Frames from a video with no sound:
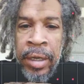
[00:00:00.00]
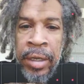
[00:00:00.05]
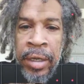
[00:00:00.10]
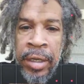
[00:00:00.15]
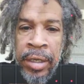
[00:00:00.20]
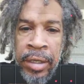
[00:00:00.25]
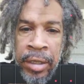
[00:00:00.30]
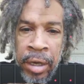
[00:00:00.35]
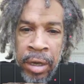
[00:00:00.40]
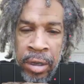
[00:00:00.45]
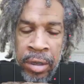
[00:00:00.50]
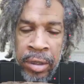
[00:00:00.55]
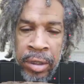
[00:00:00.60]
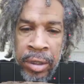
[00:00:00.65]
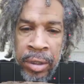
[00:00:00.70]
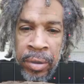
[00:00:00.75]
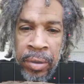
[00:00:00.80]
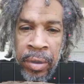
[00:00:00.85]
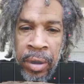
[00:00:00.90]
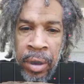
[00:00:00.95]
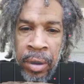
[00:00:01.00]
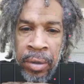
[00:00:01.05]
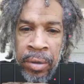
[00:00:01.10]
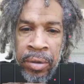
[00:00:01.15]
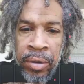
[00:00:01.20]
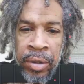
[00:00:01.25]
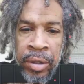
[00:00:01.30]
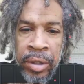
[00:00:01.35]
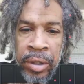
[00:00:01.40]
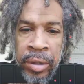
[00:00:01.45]
This also
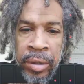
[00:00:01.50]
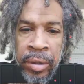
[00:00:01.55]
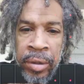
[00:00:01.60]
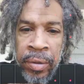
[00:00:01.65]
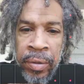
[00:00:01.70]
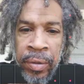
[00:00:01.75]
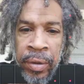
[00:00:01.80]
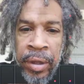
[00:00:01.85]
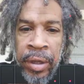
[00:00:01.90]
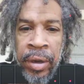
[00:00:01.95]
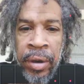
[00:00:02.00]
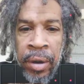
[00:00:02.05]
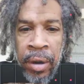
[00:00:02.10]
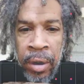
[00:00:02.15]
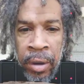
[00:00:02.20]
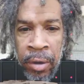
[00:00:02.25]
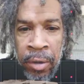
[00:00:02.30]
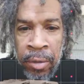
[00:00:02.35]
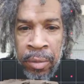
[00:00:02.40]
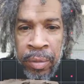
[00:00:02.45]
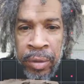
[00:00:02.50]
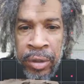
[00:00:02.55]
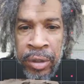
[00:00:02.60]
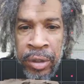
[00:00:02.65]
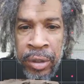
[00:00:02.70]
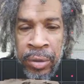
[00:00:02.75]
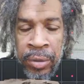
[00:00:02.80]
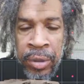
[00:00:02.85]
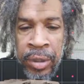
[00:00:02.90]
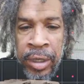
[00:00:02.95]
goes with your own
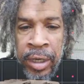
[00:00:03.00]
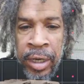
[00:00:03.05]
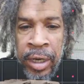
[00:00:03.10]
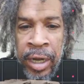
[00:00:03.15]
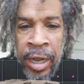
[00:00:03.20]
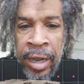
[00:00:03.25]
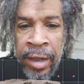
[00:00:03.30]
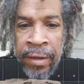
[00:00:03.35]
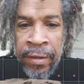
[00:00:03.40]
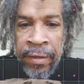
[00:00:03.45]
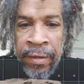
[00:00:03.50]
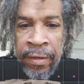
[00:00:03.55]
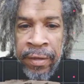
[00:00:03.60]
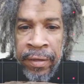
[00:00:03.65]
pursuits in life.